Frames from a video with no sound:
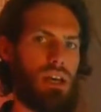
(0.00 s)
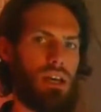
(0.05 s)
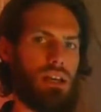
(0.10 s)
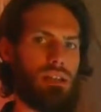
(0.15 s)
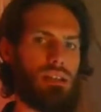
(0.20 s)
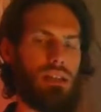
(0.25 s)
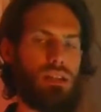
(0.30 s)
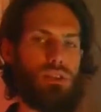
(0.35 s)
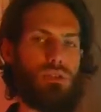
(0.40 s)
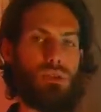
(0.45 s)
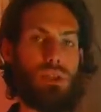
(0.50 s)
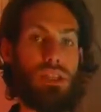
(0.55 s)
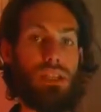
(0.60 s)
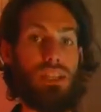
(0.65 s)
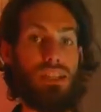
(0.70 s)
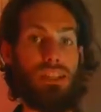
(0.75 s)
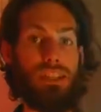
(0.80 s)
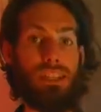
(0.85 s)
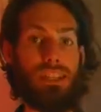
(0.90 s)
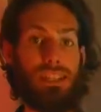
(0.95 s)
then you can
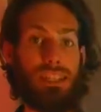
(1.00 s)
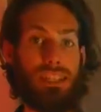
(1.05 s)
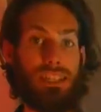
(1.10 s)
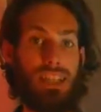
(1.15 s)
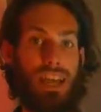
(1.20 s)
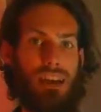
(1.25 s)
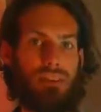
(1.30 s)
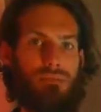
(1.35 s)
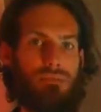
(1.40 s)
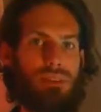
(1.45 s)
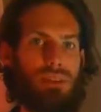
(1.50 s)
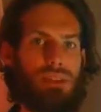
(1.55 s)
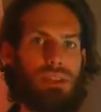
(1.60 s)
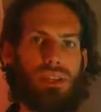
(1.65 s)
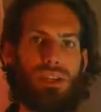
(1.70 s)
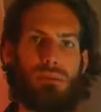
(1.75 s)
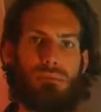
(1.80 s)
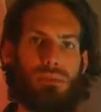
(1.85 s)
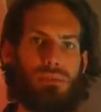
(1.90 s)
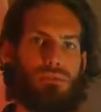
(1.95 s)
elicit that
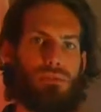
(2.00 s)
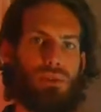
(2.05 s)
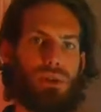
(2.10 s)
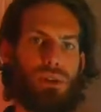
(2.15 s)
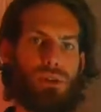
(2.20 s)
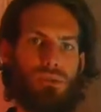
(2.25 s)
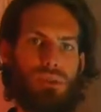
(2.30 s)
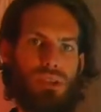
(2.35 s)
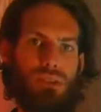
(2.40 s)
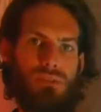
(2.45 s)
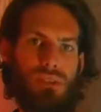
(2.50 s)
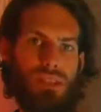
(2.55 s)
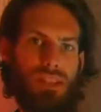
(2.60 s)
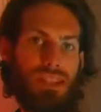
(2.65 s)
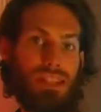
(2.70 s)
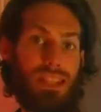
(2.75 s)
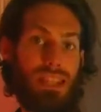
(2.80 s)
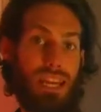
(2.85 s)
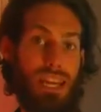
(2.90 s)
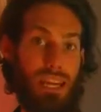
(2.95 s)
feeling before you even
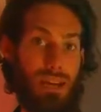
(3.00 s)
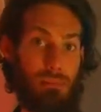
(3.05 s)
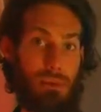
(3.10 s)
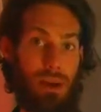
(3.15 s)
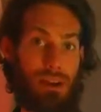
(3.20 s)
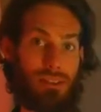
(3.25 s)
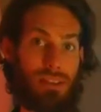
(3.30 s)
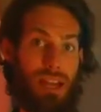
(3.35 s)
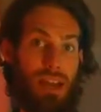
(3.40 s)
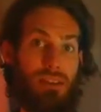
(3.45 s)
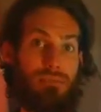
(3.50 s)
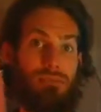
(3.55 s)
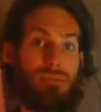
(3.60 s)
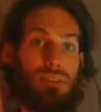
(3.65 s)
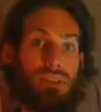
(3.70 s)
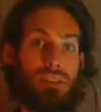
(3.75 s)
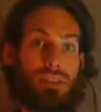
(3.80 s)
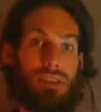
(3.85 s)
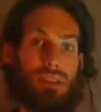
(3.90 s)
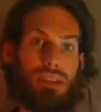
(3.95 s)
think about that
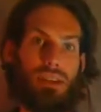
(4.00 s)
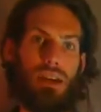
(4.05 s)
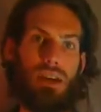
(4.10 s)
feeling.